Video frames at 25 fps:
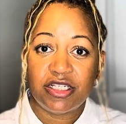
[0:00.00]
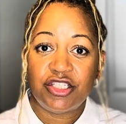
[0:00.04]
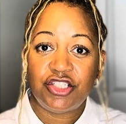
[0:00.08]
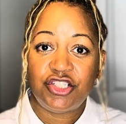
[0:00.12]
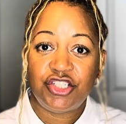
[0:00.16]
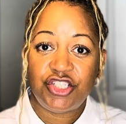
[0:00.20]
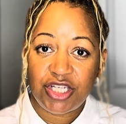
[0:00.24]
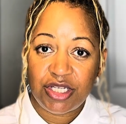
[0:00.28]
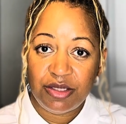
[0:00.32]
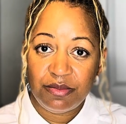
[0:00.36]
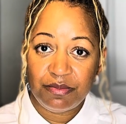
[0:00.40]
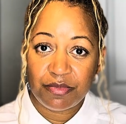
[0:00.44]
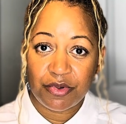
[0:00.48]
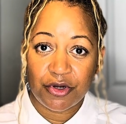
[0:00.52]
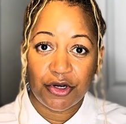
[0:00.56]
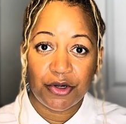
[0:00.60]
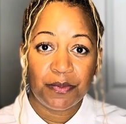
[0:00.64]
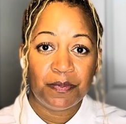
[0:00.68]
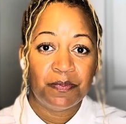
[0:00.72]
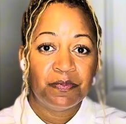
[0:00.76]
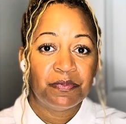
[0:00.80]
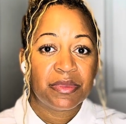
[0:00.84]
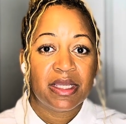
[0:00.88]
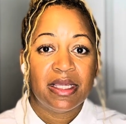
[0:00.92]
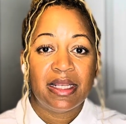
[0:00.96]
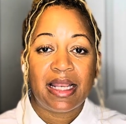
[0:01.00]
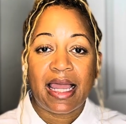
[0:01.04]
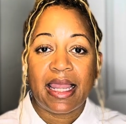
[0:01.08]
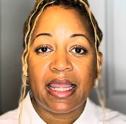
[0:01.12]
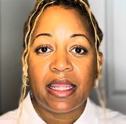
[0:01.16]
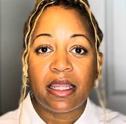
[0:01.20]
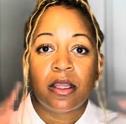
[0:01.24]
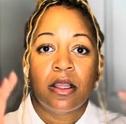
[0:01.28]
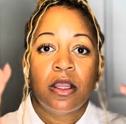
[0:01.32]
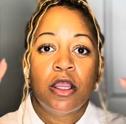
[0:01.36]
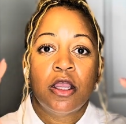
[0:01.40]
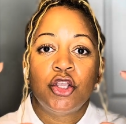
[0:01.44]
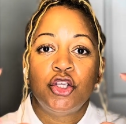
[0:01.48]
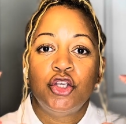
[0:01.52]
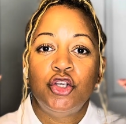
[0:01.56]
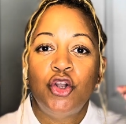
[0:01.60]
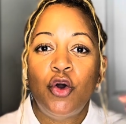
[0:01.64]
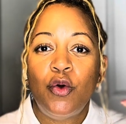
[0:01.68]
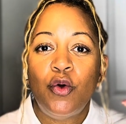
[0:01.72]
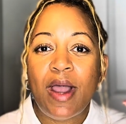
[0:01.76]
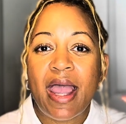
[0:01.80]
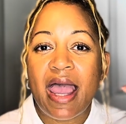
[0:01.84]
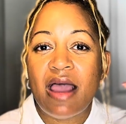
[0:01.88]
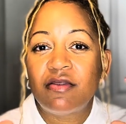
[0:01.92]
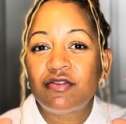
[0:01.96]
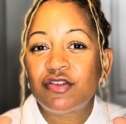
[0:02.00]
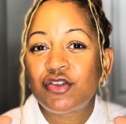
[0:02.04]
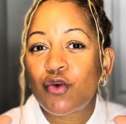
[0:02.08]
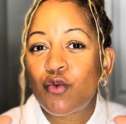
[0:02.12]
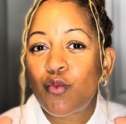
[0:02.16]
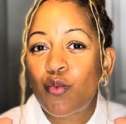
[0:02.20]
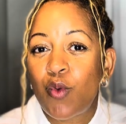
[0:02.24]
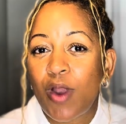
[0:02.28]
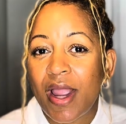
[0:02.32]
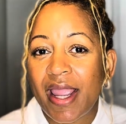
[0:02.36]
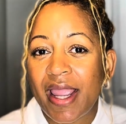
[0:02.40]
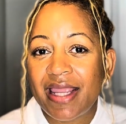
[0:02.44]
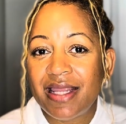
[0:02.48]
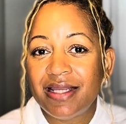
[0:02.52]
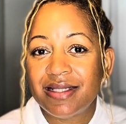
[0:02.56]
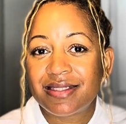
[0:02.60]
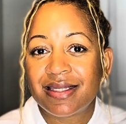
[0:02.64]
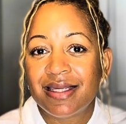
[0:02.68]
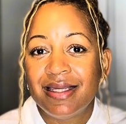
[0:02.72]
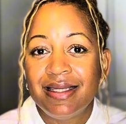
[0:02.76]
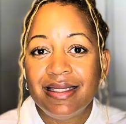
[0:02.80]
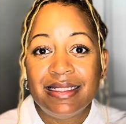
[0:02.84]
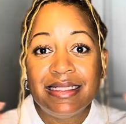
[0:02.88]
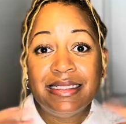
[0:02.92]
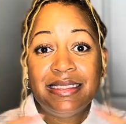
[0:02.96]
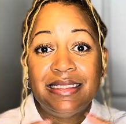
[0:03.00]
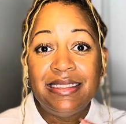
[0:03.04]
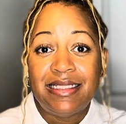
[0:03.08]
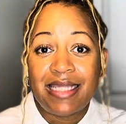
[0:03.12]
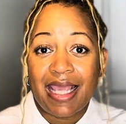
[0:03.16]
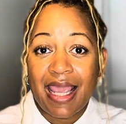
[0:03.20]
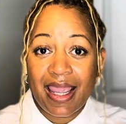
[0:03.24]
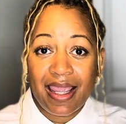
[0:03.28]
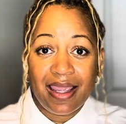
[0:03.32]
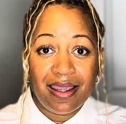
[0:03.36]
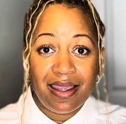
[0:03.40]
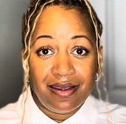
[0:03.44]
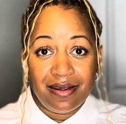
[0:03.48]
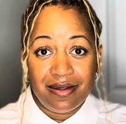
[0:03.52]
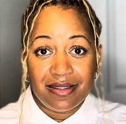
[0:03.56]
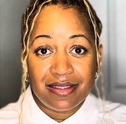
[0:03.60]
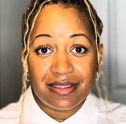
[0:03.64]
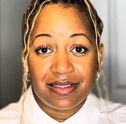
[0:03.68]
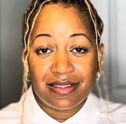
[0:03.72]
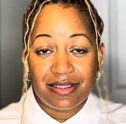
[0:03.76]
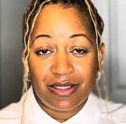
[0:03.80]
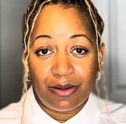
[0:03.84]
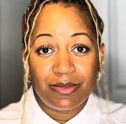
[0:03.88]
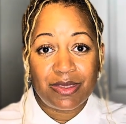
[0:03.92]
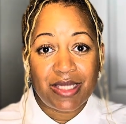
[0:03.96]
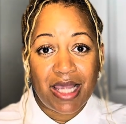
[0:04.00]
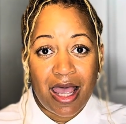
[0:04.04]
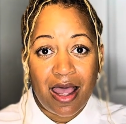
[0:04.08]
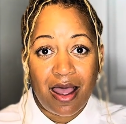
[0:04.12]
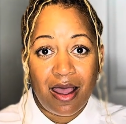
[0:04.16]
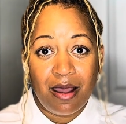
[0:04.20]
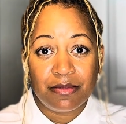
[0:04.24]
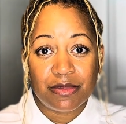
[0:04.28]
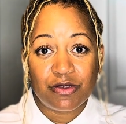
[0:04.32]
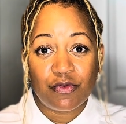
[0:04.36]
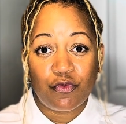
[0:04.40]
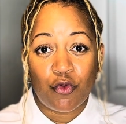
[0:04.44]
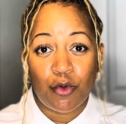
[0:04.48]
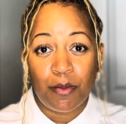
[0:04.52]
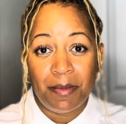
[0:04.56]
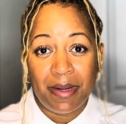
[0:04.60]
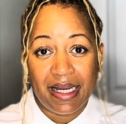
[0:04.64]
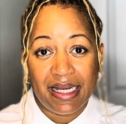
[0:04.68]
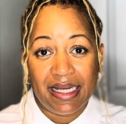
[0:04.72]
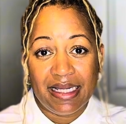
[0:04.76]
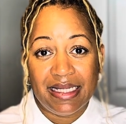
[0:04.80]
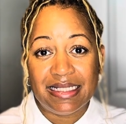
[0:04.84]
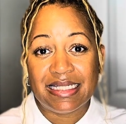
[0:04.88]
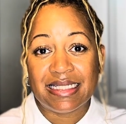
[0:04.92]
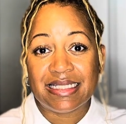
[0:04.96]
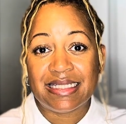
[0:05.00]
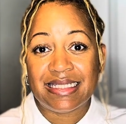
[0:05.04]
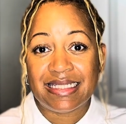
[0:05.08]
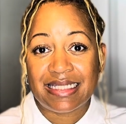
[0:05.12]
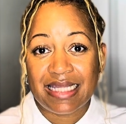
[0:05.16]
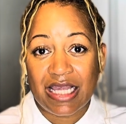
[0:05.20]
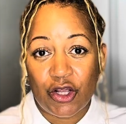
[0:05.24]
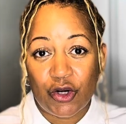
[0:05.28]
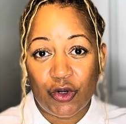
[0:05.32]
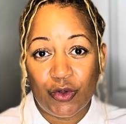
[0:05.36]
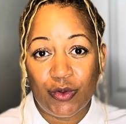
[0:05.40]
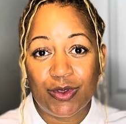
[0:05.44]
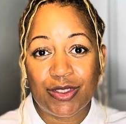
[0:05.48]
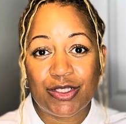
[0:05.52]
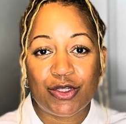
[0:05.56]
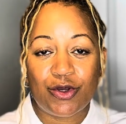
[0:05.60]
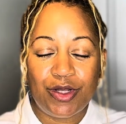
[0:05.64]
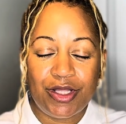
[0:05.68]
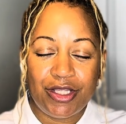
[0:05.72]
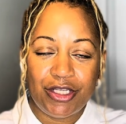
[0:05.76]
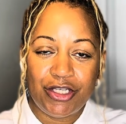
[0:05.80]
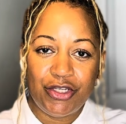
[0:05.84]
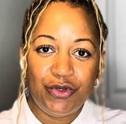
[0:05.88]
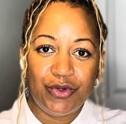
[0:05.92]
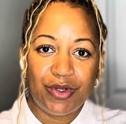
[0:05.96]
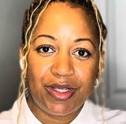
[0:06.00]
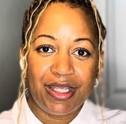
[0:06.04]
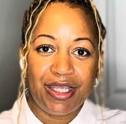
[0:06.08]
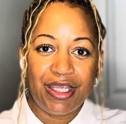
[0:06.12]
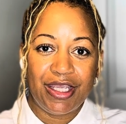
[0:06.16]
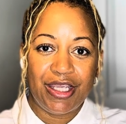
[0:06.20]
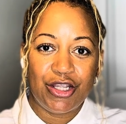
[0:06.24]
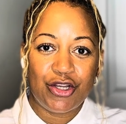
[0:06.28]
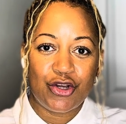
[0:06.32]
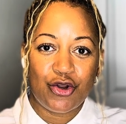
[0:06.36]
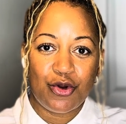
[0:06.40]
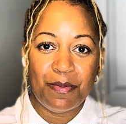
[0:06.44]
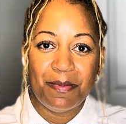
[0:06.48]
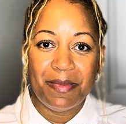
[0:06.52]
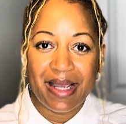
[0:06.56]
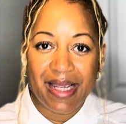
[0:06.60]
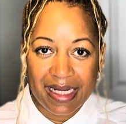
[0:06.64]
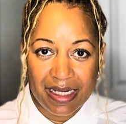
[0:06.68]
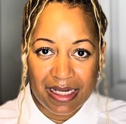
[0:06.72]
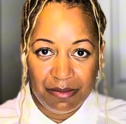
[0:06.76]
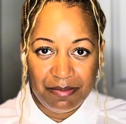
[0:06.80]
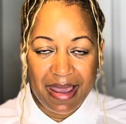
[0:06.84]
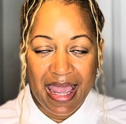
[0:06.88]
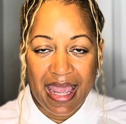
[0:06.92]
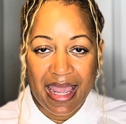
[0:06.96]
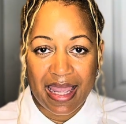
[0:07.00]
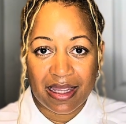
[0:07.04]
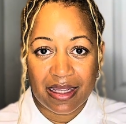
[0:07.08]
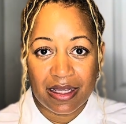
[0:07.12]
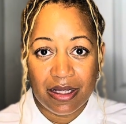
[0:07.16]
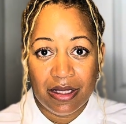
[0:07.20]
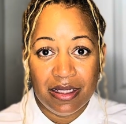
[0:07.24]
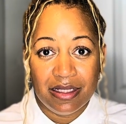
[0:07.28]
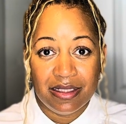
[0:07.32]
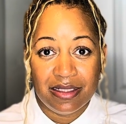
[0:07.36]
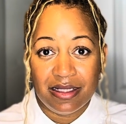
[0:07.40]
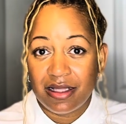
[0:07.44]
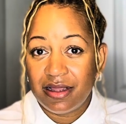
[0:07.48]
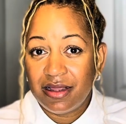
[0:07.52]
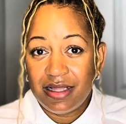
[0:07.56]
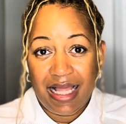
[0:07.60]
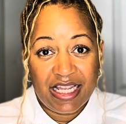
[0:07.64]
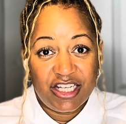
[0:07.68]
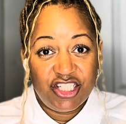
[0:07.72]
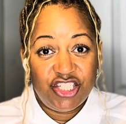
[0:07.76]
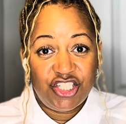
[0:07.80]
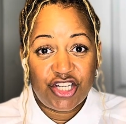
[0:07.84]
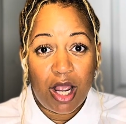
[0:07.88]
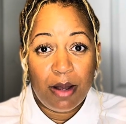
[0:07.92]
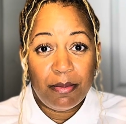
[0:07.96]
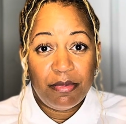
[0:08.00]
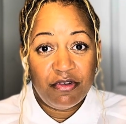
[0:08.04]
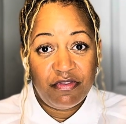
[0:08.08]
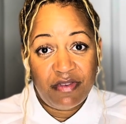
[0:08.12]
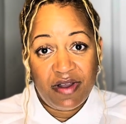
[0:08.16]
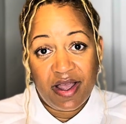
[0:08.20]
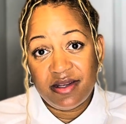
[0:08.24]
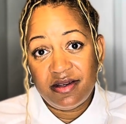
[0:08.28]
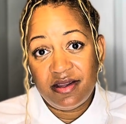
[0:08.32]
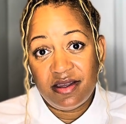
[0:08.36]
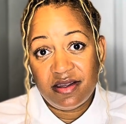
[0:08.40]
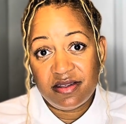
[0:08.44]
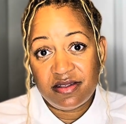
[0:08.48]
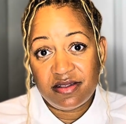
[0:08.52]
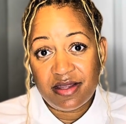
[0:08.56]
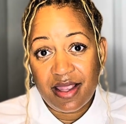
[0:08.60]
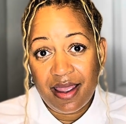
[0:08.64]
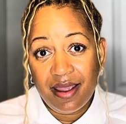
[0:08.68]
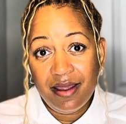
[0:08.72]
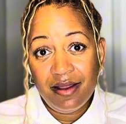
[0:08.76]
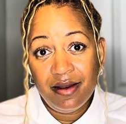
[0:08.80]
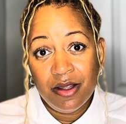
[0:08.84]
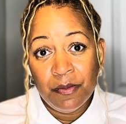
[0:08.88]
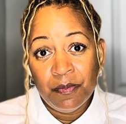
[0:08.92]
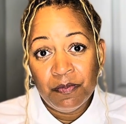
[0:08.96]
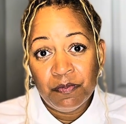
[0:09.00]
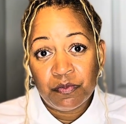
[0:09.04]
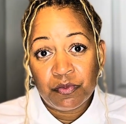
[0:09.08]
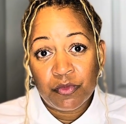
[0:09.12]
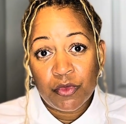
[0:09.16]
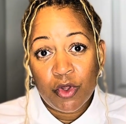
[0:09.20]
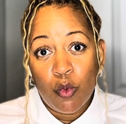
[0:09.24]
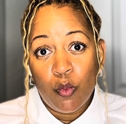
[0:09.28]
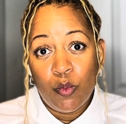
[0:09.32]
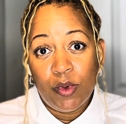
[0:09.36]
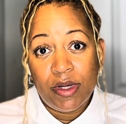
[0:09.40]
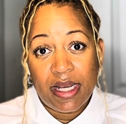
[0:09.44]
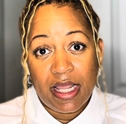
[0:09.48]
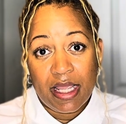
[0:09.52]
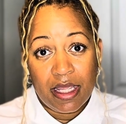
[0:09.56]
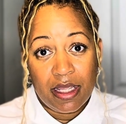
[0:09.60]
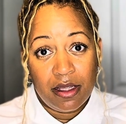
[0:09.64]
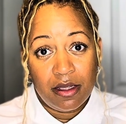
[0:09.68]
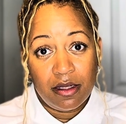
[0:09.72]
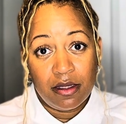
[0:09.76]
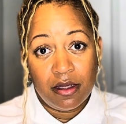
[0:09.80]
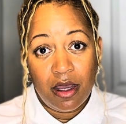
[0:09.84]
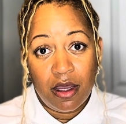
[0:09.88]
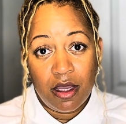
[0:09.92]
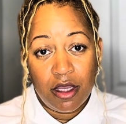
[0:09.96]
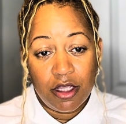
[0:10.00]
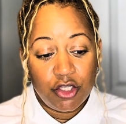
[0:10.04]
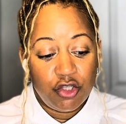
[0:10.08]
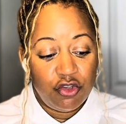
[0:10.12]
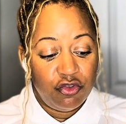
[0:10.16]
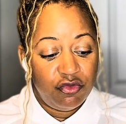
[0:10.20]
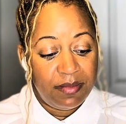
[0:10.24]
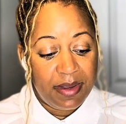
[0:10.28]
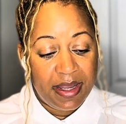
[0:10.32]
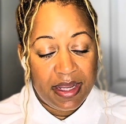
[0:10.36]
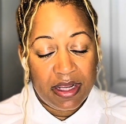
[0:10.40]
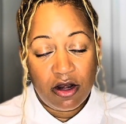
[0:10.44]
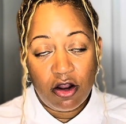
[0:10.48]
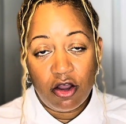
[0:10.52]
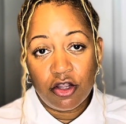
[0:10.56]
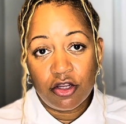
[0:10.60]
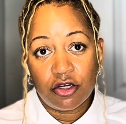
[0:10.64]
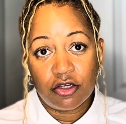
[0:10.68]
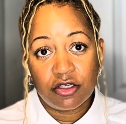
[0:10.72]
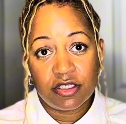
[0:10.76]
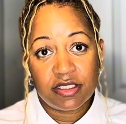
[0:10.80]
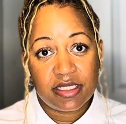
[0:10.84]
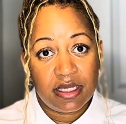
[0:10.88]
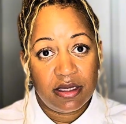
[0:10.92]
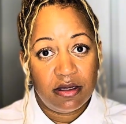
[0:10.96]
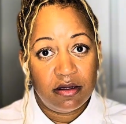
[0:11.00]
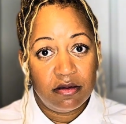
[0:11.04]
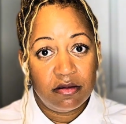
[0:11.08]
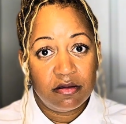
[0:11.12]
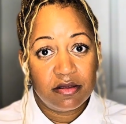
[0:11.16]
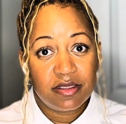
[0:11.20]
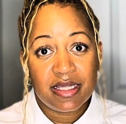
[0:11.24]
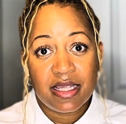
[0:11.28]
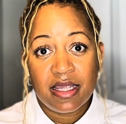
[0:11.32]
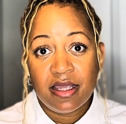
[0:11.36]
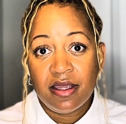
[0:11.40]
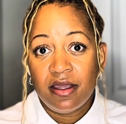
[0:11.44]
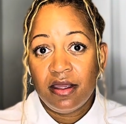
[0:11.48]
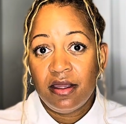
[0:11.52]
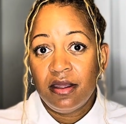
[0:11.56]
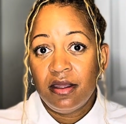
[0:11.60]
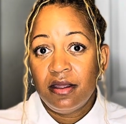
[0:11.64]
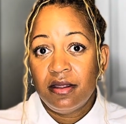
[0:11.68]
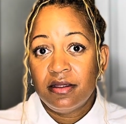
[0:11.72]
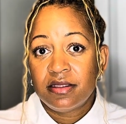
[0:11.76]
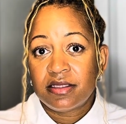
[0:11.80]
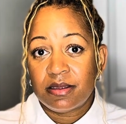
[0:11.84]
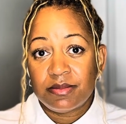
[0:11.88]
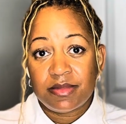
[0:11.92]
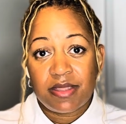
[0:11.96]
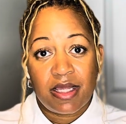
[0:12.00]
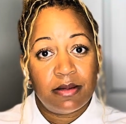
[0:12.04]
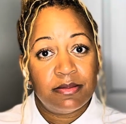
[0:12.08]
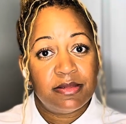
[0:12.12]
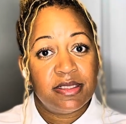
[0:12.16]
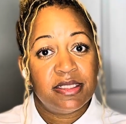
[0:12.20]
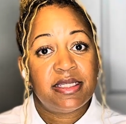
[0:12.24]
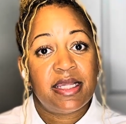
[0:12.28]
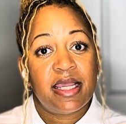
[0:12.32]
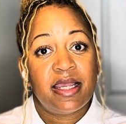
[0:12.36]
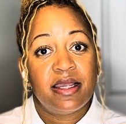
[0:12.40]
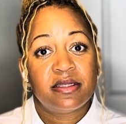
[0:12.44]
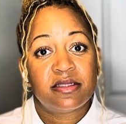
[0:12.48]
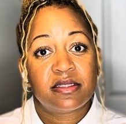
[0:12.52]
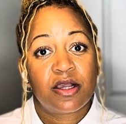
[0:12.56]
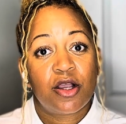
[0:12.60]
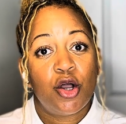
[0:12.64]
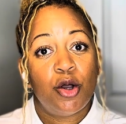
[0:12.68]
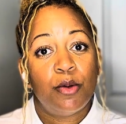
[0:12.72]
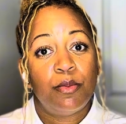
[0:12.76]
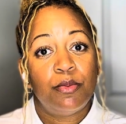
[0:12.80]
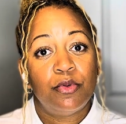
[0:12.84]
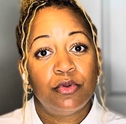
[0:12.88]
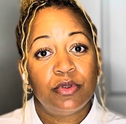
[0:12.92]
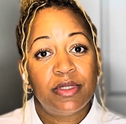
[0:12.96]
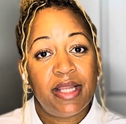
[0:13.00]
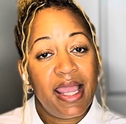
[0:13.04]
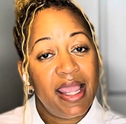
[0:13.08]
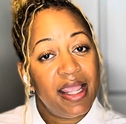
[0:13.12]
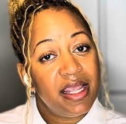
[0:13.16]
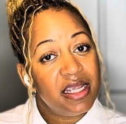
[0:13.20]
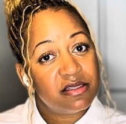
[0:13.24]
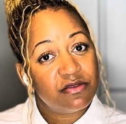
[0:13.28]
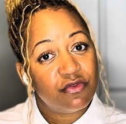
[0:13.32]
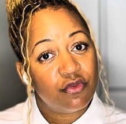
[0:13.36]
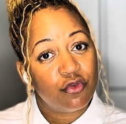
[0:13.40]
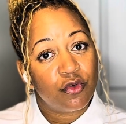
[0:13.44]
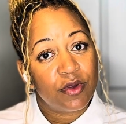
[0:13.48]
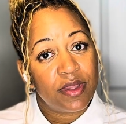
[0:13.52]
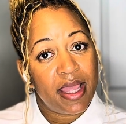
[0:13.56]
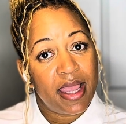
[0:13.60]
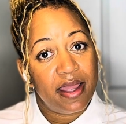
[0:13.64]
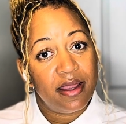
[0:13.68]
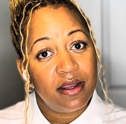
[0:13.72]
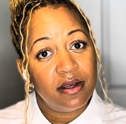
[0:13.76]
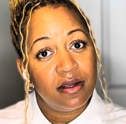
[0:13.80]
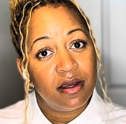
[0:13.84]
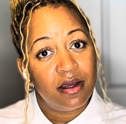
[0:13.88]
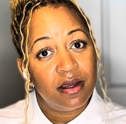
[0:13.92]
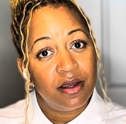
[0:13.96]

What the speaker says: cheaper. Like, you don't have to wait days sometimes for money to settle so that you can get your money back. And like Shopify does that. When you've made all your sales, sometimes it takes a couple days for that